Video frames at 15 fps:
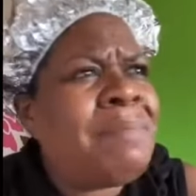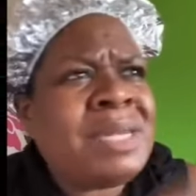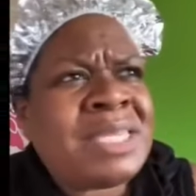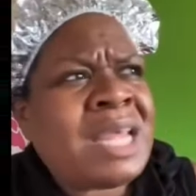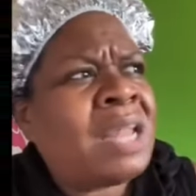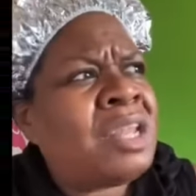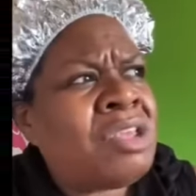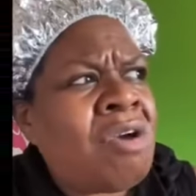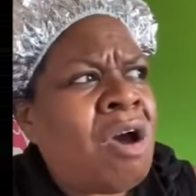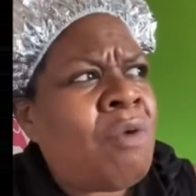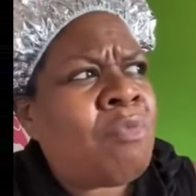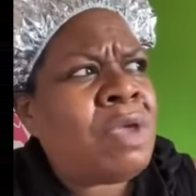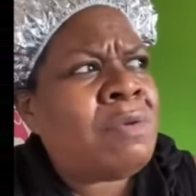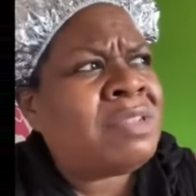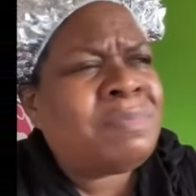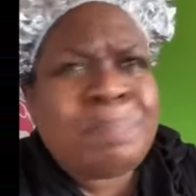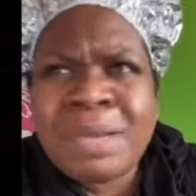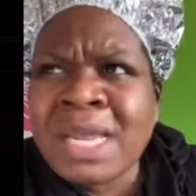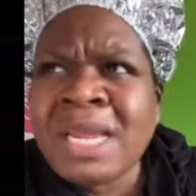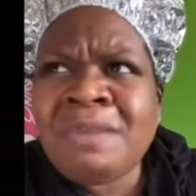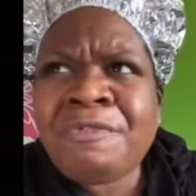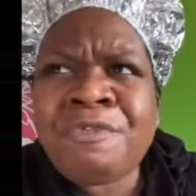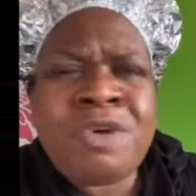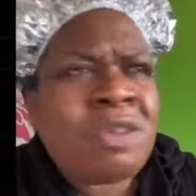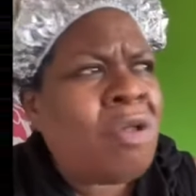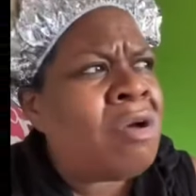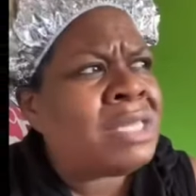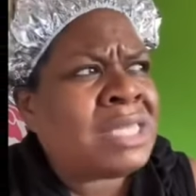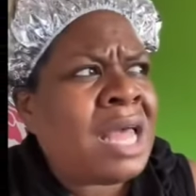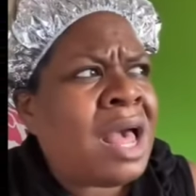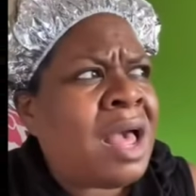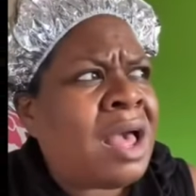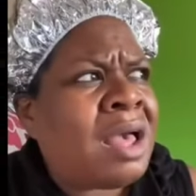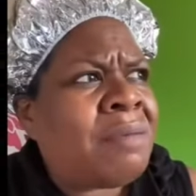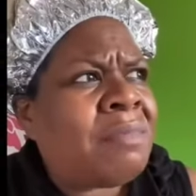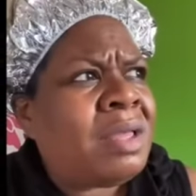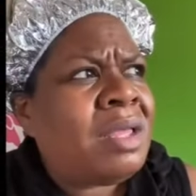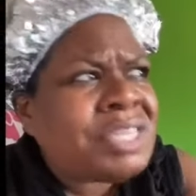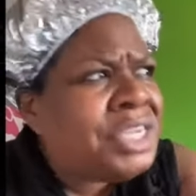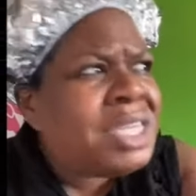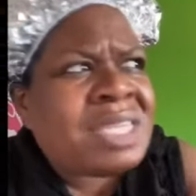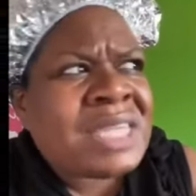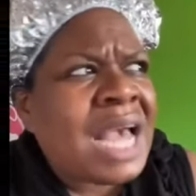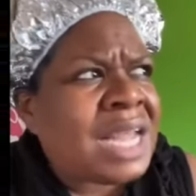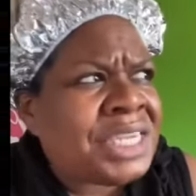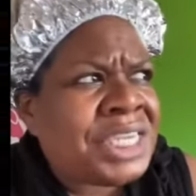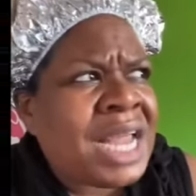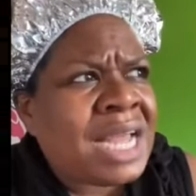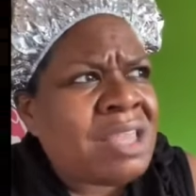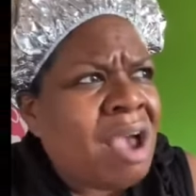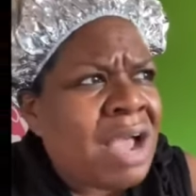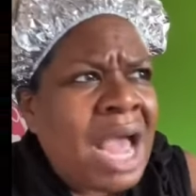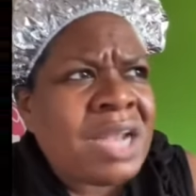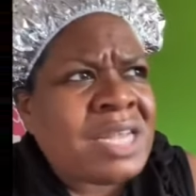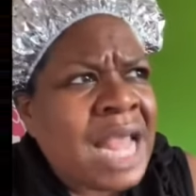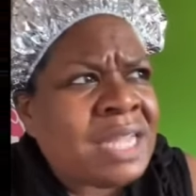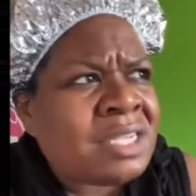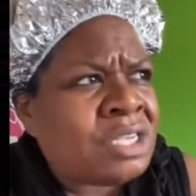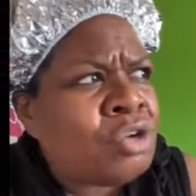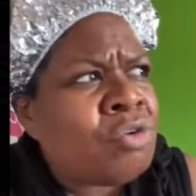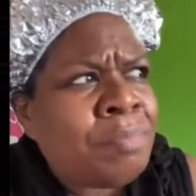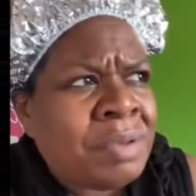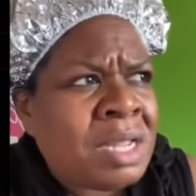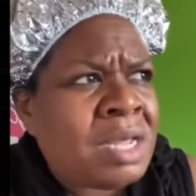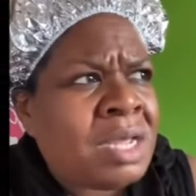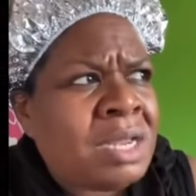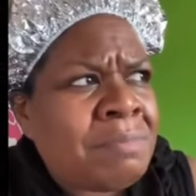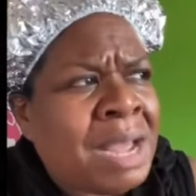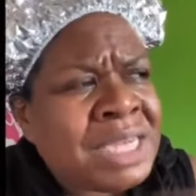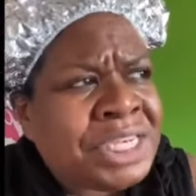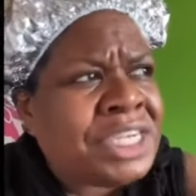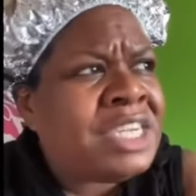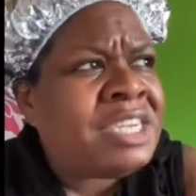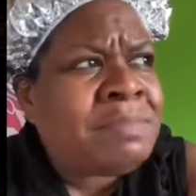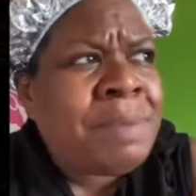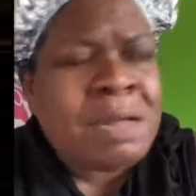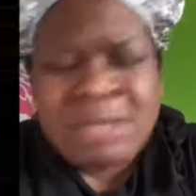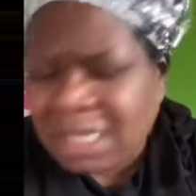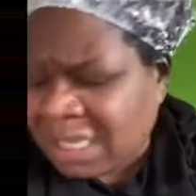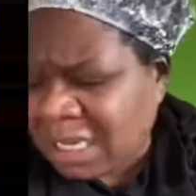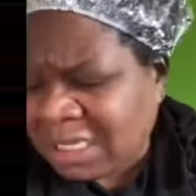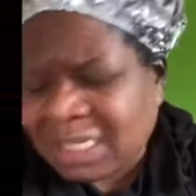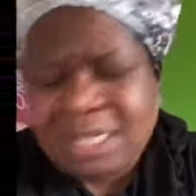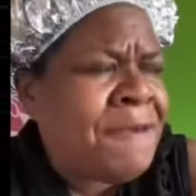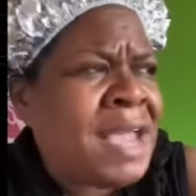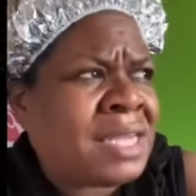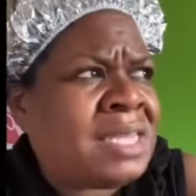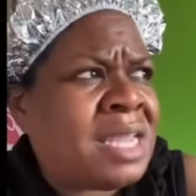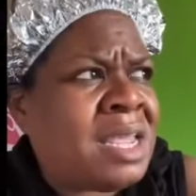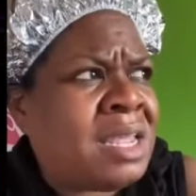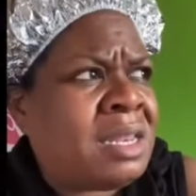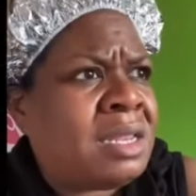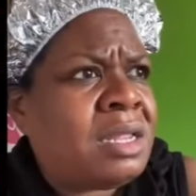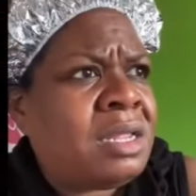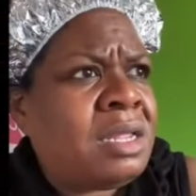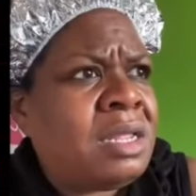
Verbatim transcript: I've been telling y'all we was bleeding for a long time. Y'all just got shot. Y'all got that's new blood. My shit is about to get infected.